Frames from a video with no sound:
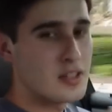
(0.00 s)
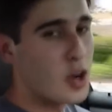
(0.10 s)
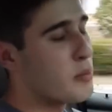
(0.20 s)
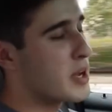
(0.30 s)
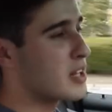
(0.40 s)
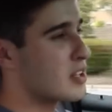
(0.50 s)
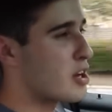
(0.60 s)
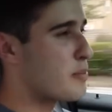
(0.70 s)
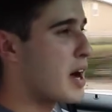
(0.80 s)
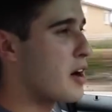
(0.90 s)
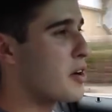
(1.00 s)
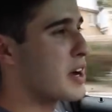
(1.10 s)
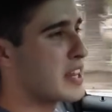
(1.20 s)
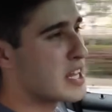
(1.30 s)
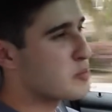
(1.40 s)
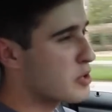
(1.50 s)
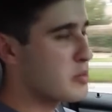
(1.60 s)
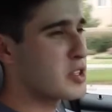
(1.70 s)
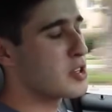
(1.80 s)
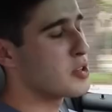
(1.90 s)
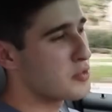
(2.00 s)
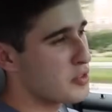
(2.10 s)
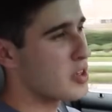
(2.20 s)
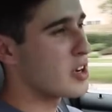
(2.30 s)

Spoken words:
don't make a lot of power, and that's pretty much goes for